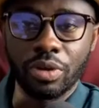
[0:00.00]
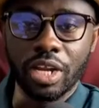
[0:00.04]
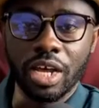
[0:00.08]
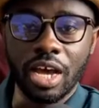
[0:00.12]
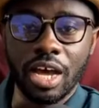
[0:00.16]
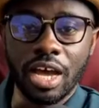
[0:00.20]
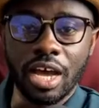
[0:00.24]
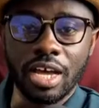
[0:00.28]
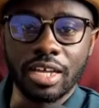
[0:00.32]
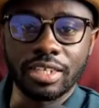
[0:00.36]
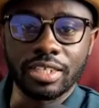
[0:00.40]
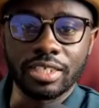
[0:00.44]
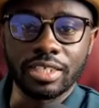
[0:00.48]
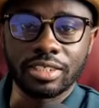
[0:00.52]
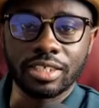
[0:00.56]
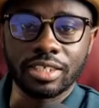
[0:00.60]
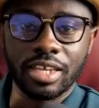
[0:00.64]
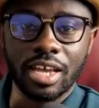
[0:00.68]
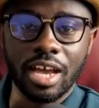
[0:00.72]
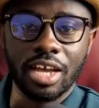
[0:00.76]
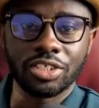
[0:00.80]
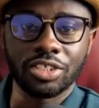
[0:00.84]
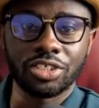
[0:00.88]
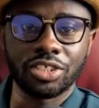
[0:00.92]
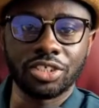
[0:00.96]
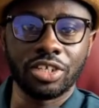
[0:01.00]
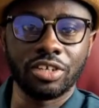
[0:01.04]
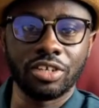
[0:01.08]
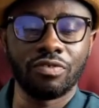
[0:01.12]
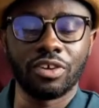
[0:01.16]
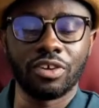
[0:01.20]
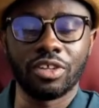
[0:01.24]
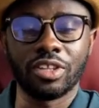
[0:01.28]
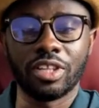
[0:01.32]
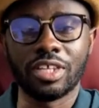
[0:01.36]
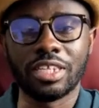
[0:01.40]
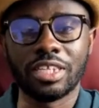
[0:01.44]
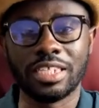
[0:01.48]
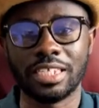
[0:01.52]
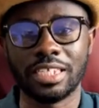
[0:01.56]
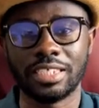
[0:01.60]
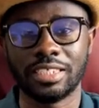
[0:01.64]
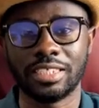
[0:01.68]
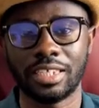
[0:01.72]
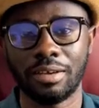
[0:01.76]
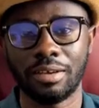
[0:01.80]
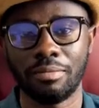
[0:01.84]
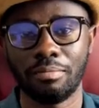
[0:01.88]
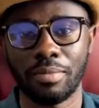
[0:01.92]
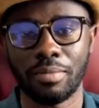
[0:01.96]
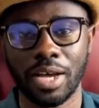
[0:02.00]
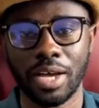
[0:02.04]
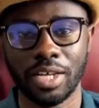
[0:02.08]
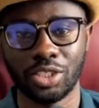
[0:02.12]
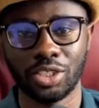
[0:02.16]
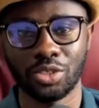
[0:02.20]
our discussion for the December